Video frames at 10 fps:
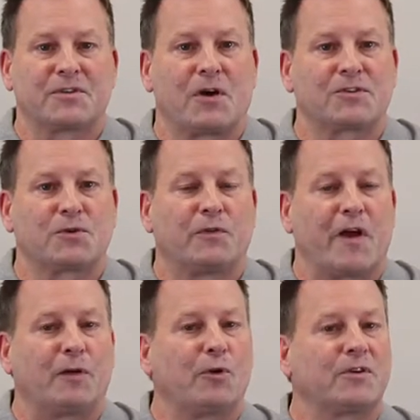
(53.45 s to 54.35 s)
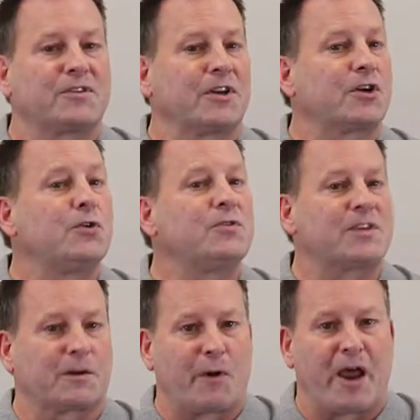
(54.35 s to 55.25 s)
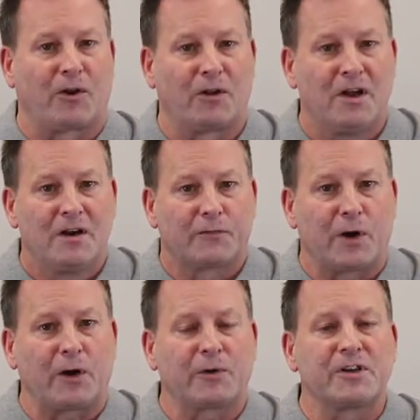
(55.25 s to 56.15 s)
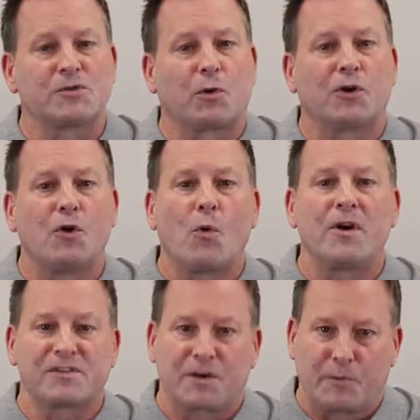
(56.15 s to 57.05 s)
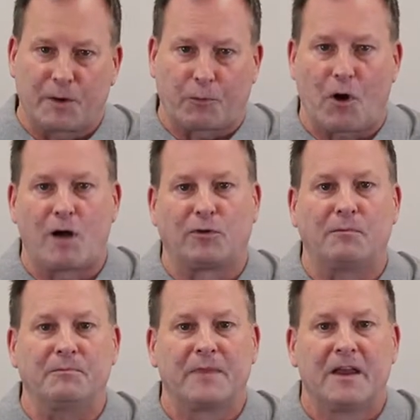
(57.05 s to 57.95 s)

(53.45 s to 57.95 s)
is also available as an acoustic panel for areas where noise can be a problem.